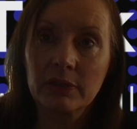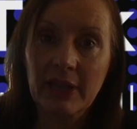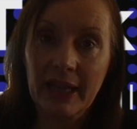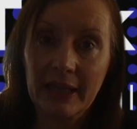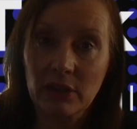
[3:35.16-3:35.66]

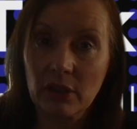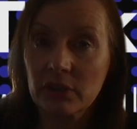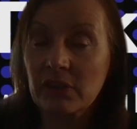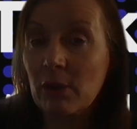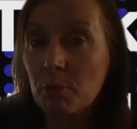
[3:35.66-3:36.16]
take the
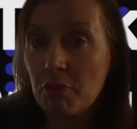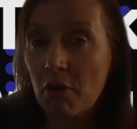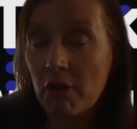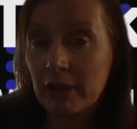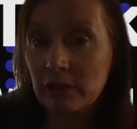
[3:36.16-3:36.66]
sale
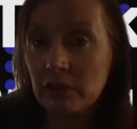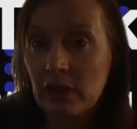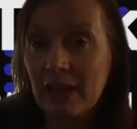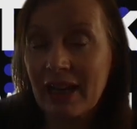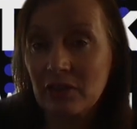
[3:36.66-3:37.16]

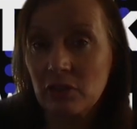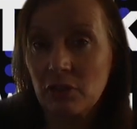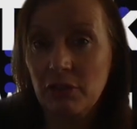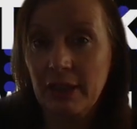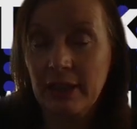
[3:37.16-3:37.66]
price less the
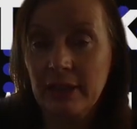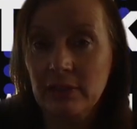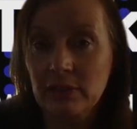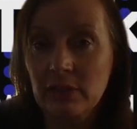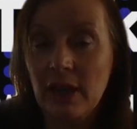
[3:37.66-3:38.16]

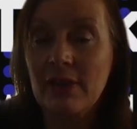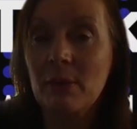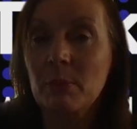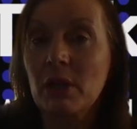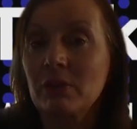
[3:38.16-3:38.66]
fees, and
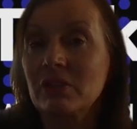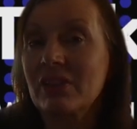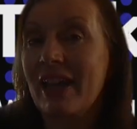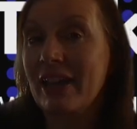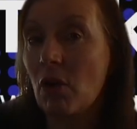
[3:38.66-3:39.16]
then we're going to
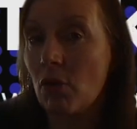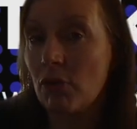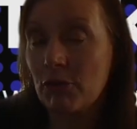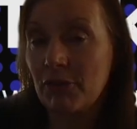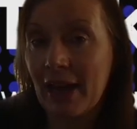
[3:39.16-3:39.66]
take
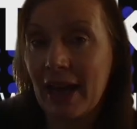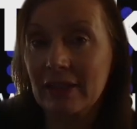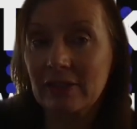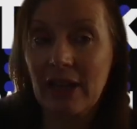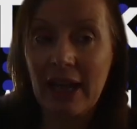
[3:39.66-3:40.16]
off of
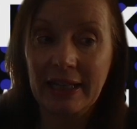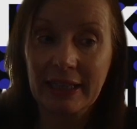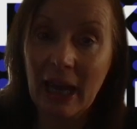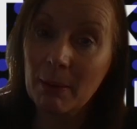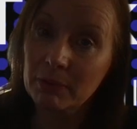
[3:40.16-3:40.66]
that
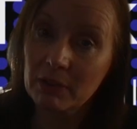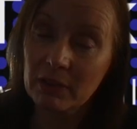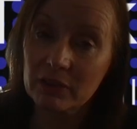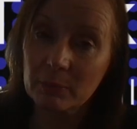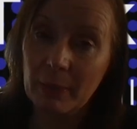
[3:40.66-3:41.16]
any capital
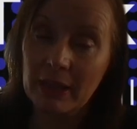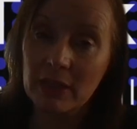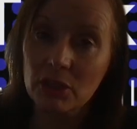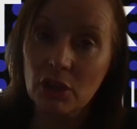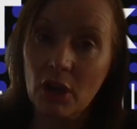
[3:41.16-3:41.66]

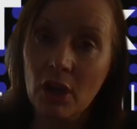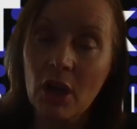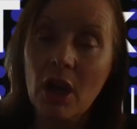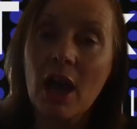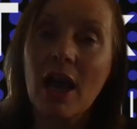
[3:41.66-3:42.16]
expenditure,
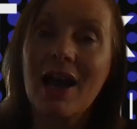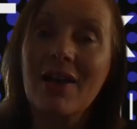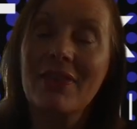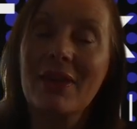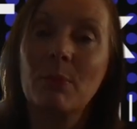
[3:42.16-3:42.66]

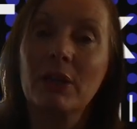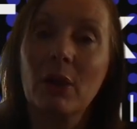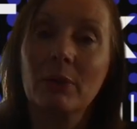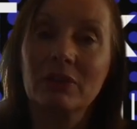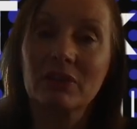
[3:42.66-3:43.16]
and then we're
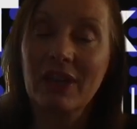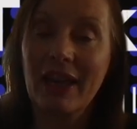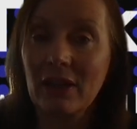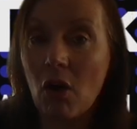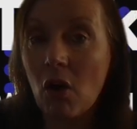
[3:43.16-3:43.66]
going to
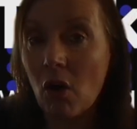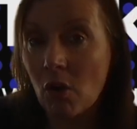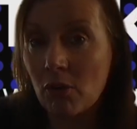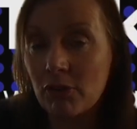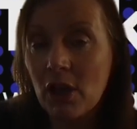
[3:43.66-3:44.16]
take
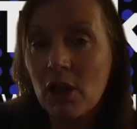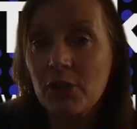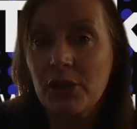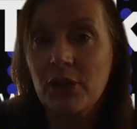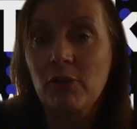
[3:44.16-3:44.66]
off
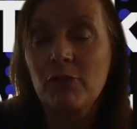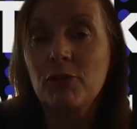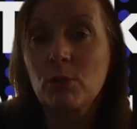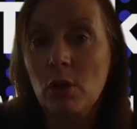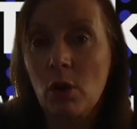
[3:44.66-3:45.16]
the
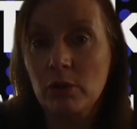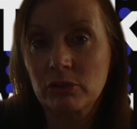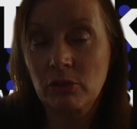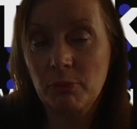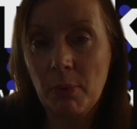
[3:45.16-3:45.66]
full
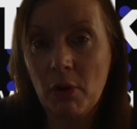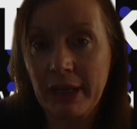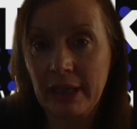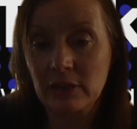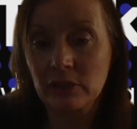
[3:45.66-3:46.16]
cost of
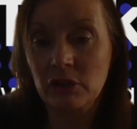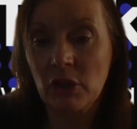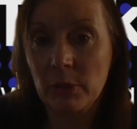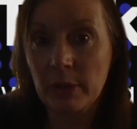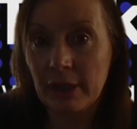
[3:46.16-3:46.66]
buying. So
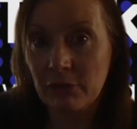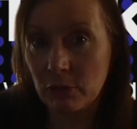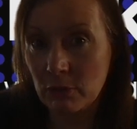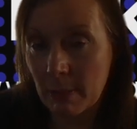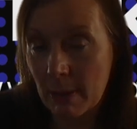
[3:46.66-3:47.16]
if
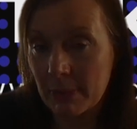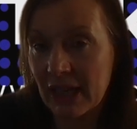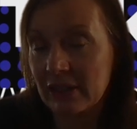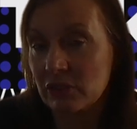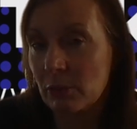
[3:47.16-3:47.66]
you remember,
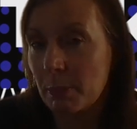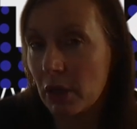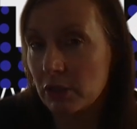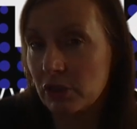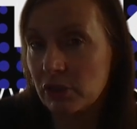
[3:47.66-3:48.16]
that is the
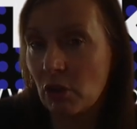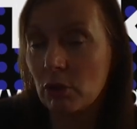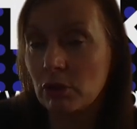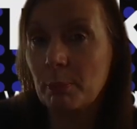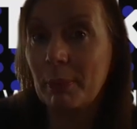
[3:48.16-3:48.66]
purchase
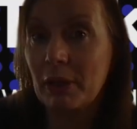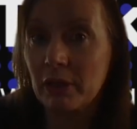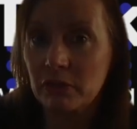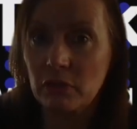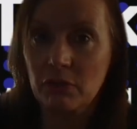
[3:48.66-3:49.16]
cost
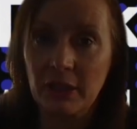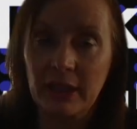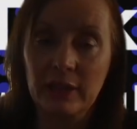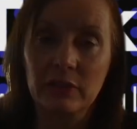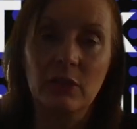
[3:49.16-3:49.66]
plus the
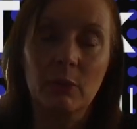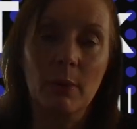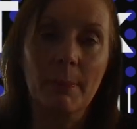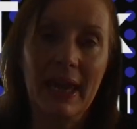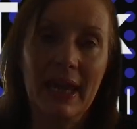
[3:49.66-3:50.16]
fees that
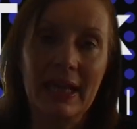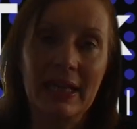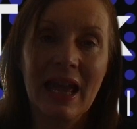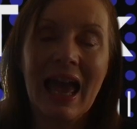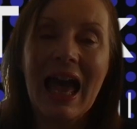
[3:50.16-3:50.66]
were
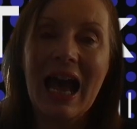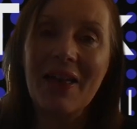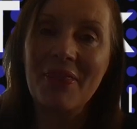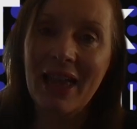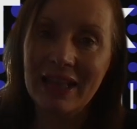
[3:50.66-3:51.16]
paid,
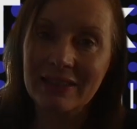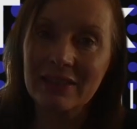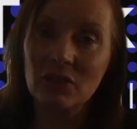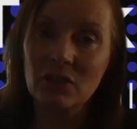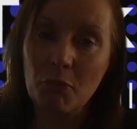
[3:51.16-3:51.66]
and that
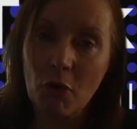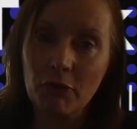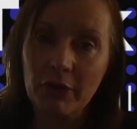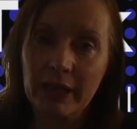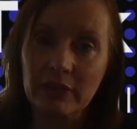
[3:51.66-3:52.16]
is the
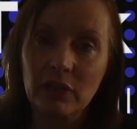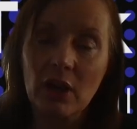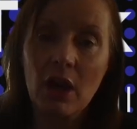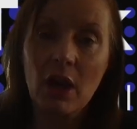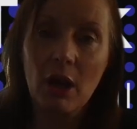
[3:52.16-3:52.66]
profit
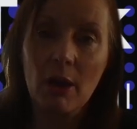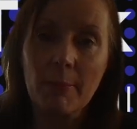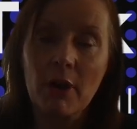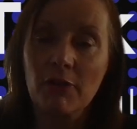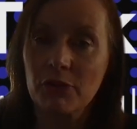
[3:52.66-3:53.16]

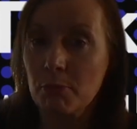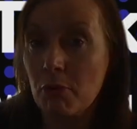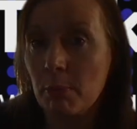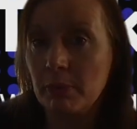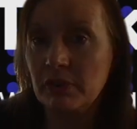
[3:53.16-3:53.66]
of the
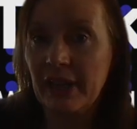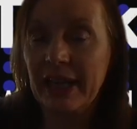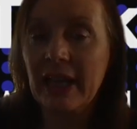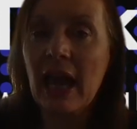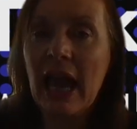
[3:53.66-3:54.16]

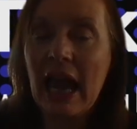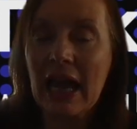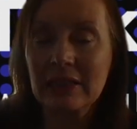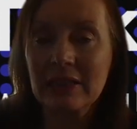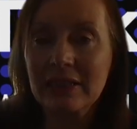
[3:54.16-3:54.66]
property.
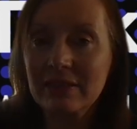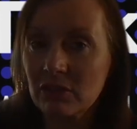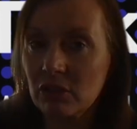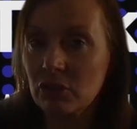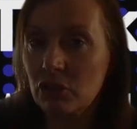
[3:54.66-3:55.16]
And this
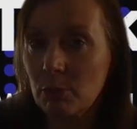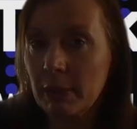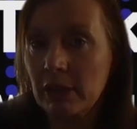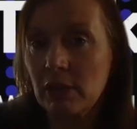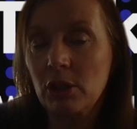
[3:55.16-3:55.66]
is
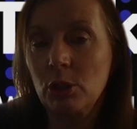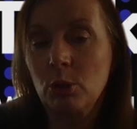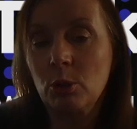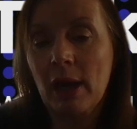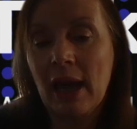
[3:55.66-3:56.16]
assuming that
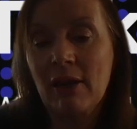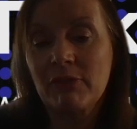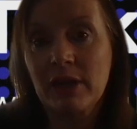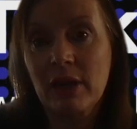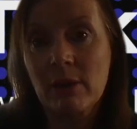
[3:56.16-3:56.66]
you
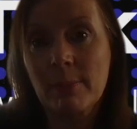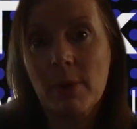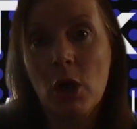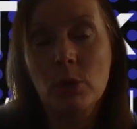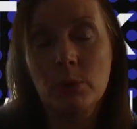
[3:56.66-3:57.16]
have
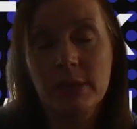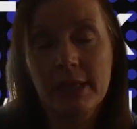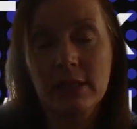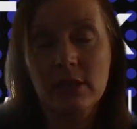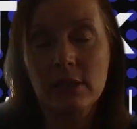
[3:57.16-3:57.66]
owned
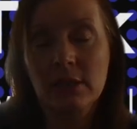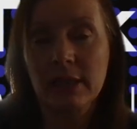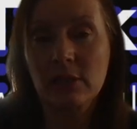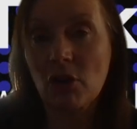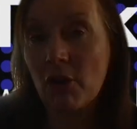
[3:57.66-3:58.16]
it
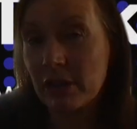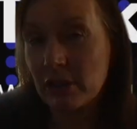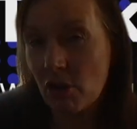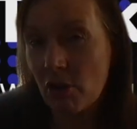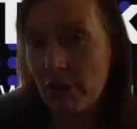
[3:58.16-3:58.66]
the entire
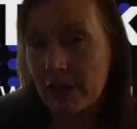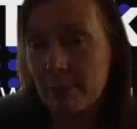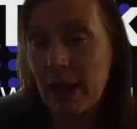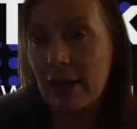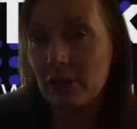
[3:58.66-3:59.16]

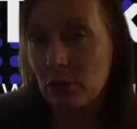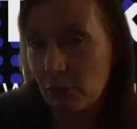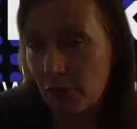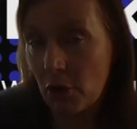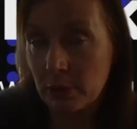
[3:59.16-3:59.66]
time
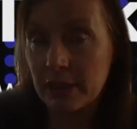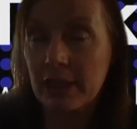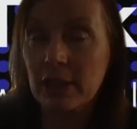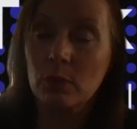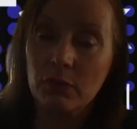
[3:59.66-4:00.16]
you've owned
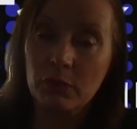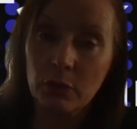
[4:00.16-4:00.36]
it, you've